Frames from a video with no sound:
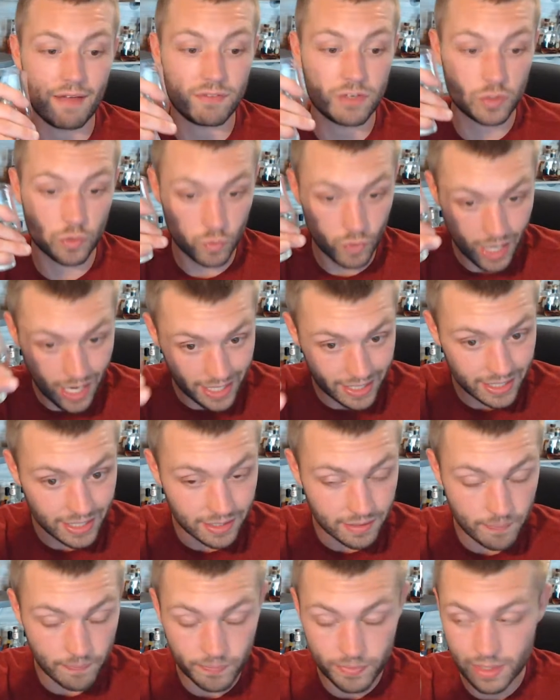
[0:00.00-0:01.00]
tried
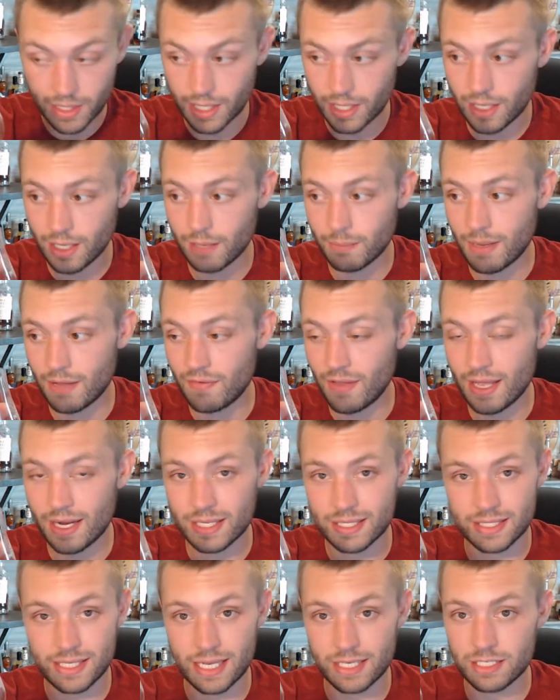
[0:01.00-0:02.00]
it. I've had it
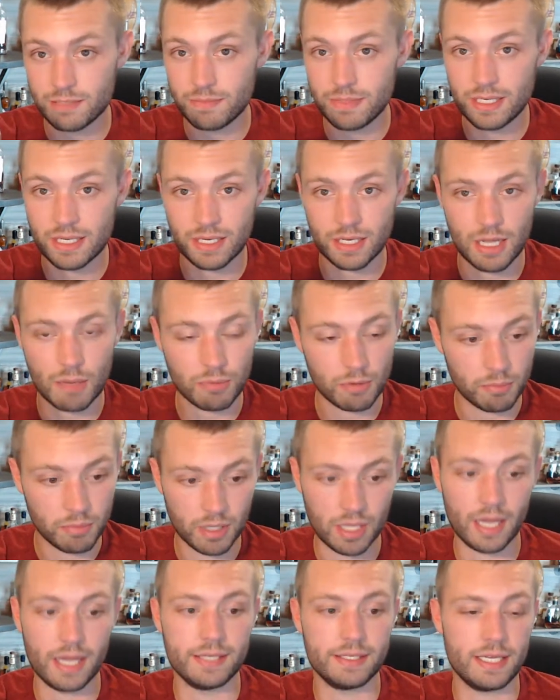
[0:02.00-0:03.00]
sent to me in a couple
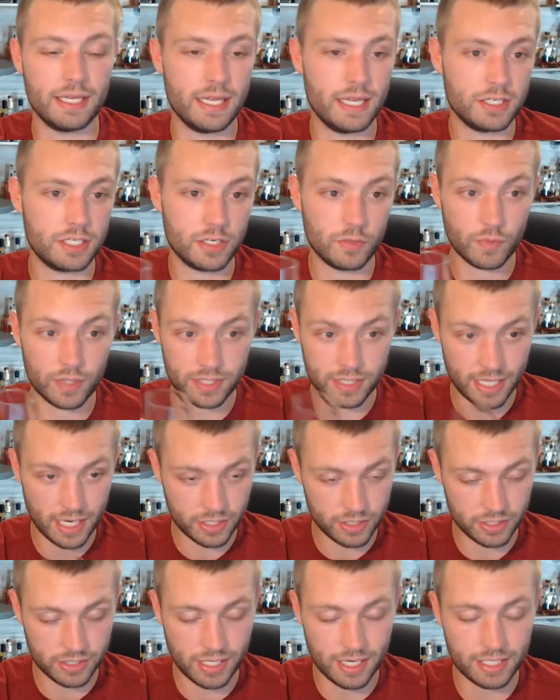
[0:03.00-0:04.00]
blinds. ADHD Whiskey
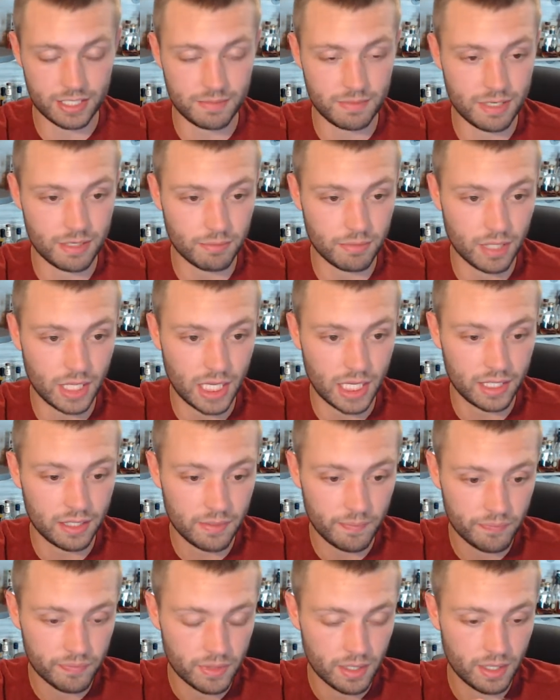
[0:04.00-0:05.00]
actually sent it to me in a blind.
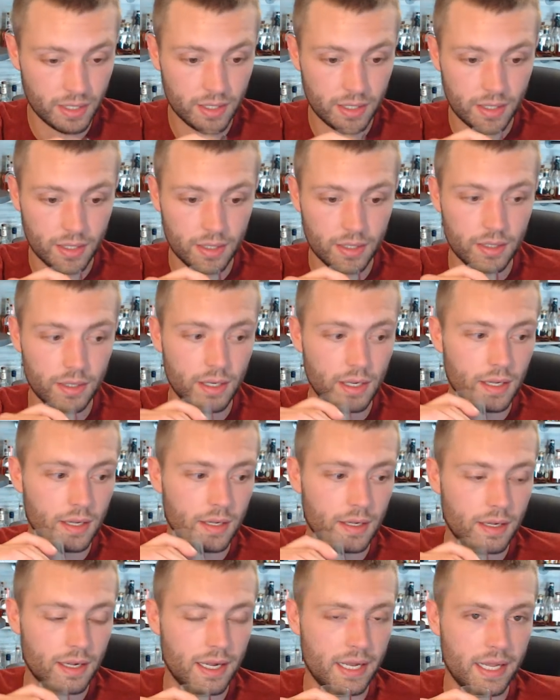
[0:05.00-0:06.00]

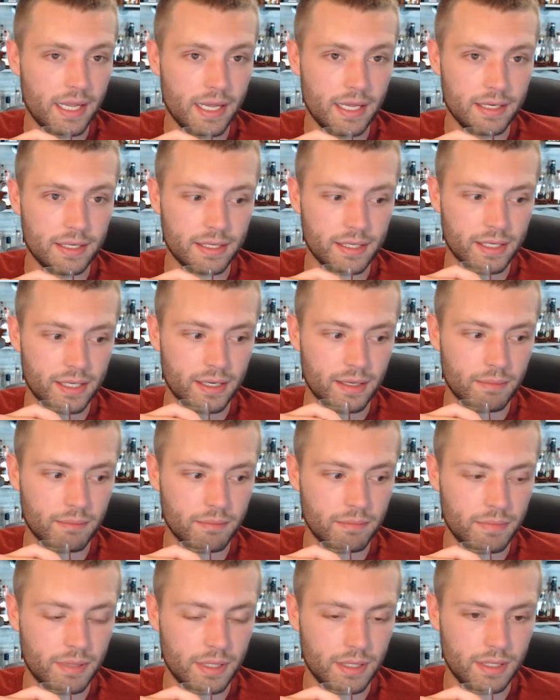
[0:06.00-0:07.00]
And,
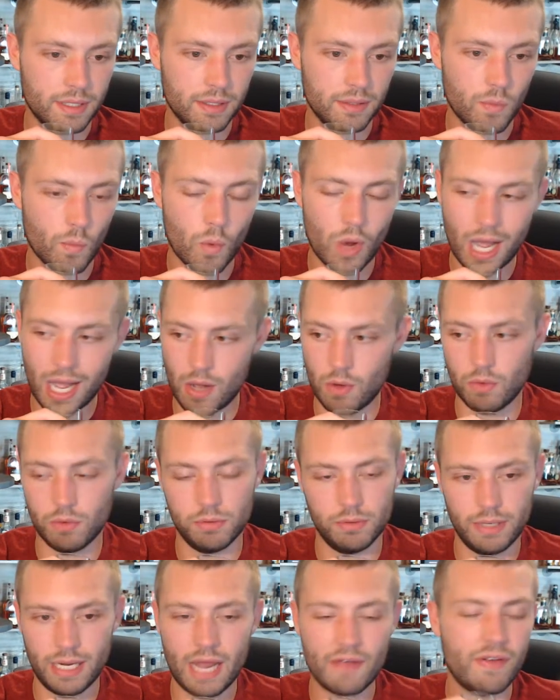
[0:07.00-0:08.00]
wow.
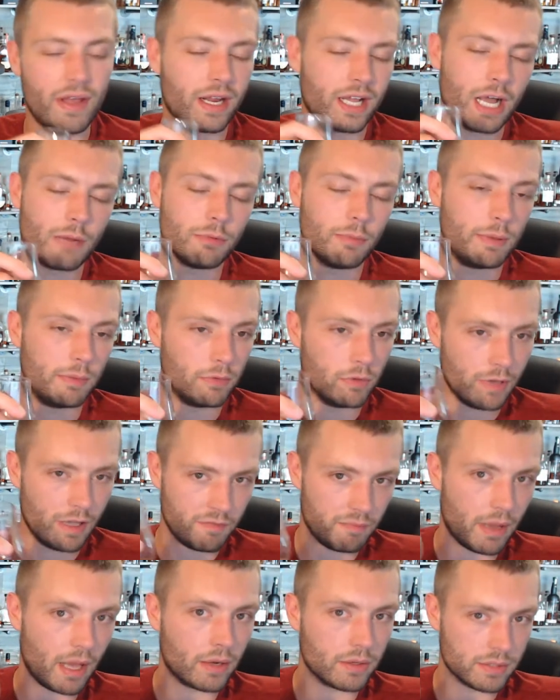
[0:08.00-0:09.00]
And I've had a couple people who have
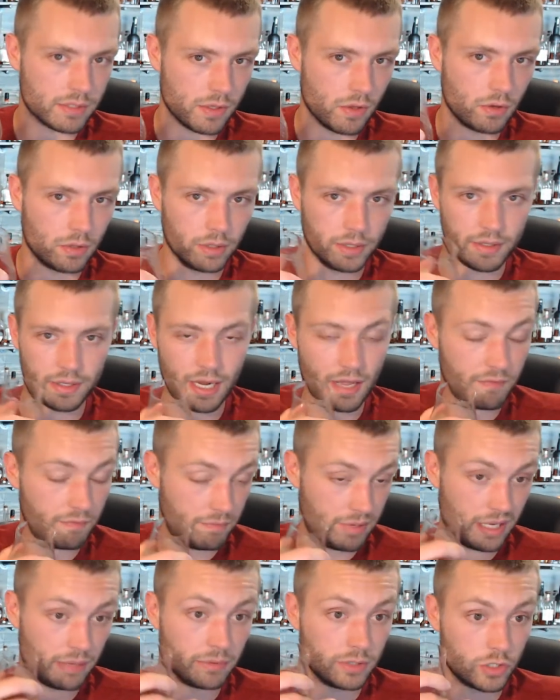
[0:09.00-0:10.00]
bottles locally that I've been
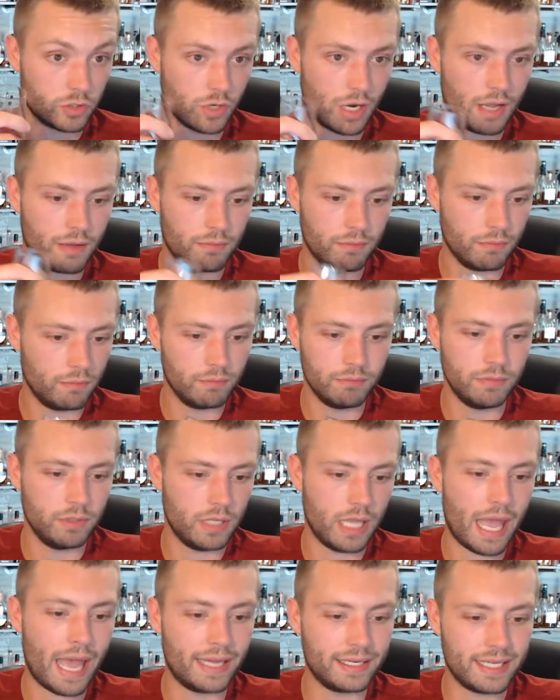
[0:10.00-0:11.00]
able to try
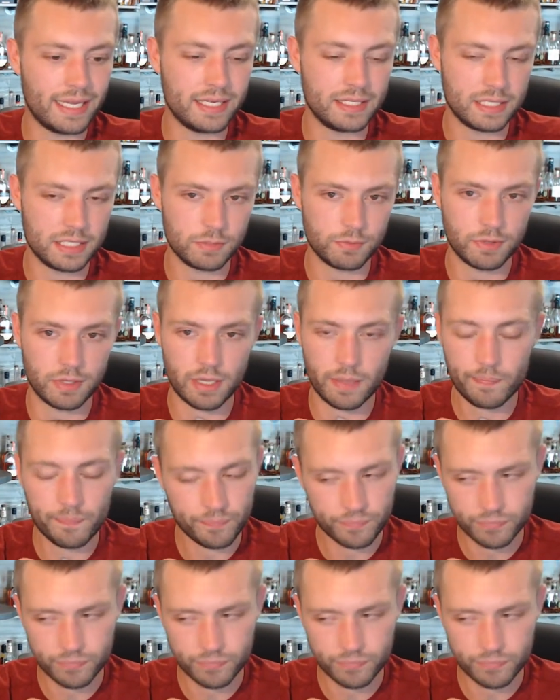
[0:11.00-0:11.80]
at tastings with them.